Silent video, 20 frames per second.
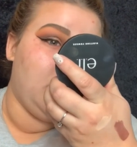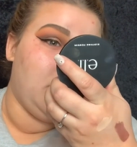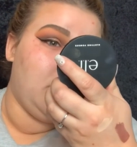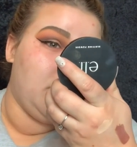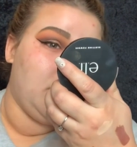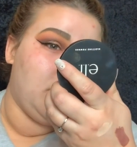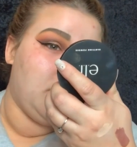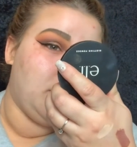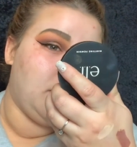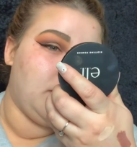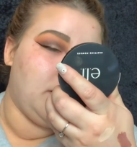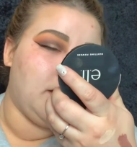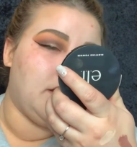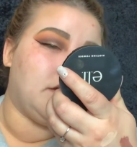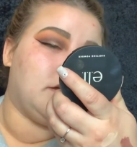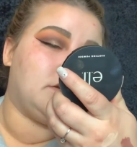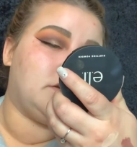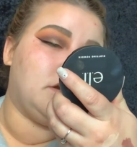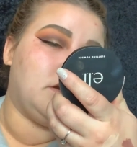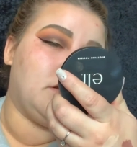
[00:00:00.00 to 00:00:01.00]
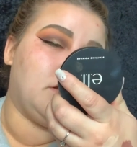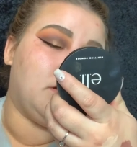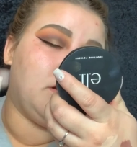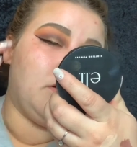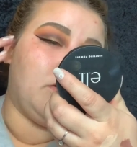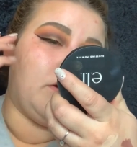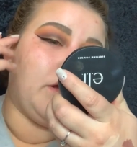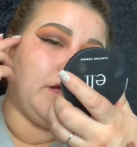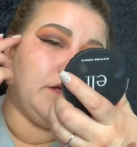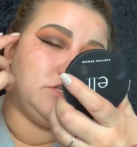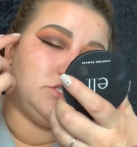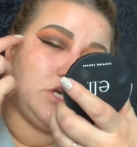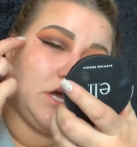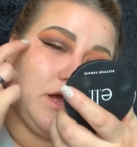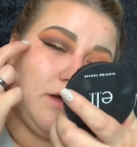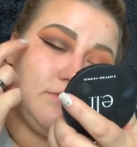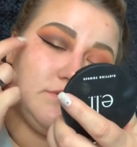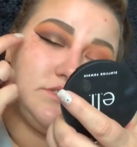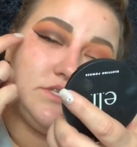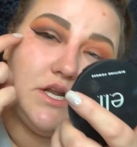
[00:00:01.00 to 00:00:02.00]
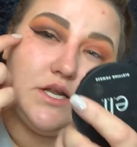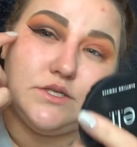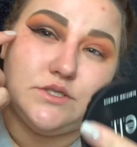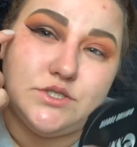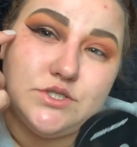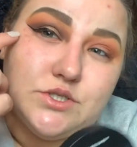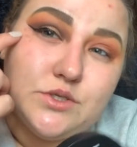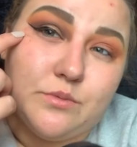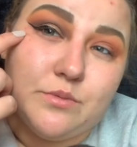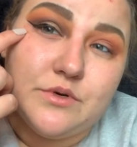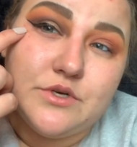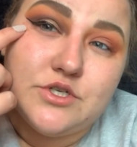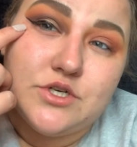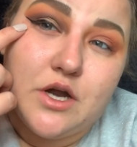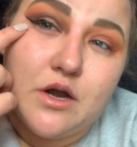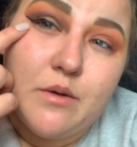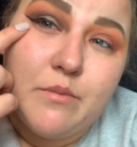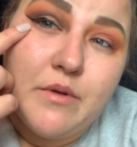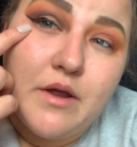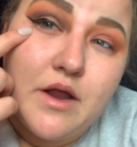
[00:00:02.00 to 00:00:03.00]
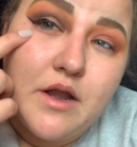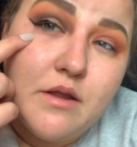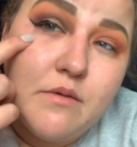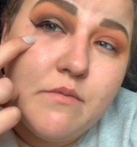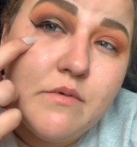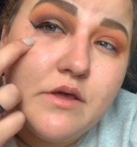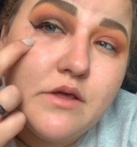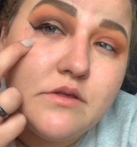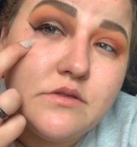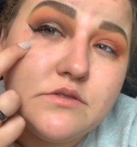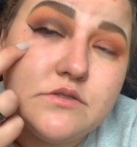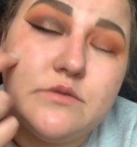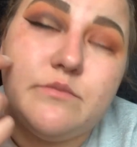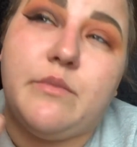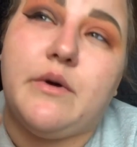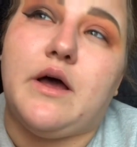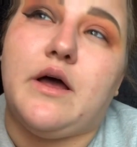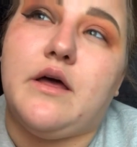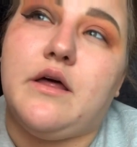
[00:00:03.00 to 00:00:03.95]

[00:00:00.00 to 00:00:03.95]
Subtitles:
Yeah, I did an okay job. It's not super sharp by any means, but